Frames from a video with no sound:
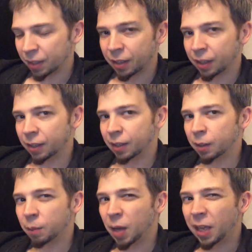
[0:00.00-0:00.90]

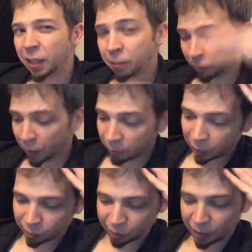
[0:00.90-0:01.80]
I like Frank
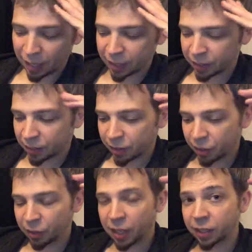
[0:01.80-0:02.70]
Miller a lot,
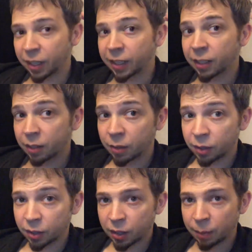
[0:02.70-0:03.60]
so that like
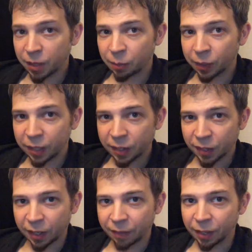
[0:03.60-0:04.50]
comes in with this.
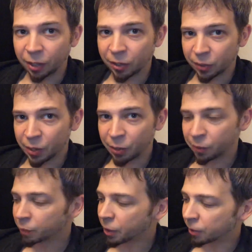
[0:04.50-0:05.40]
Like I've got also
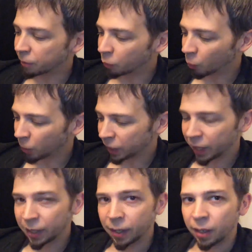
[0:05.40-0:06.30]
here Daredevil Born
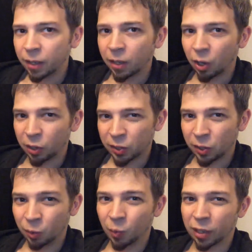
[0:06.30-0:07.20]
Again,
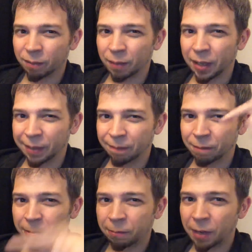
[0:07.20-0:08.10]
also one of my
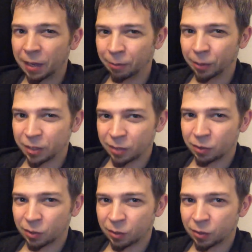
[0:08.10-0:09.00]
favorite
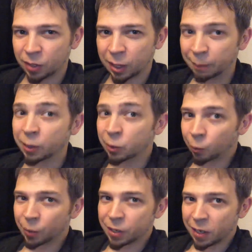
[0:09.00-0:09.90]
comic
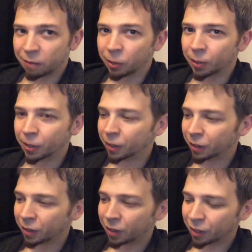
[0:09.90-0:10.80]
stories ever.
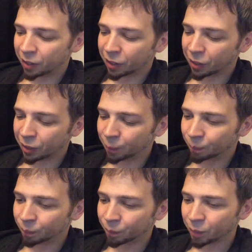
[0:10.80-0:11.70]

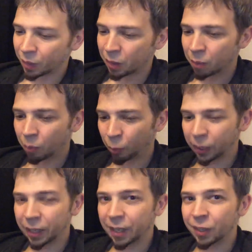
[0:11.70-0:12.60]
Born
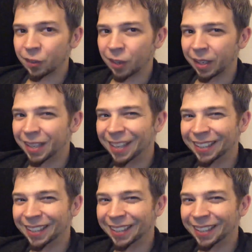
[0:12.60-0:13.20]
Again is like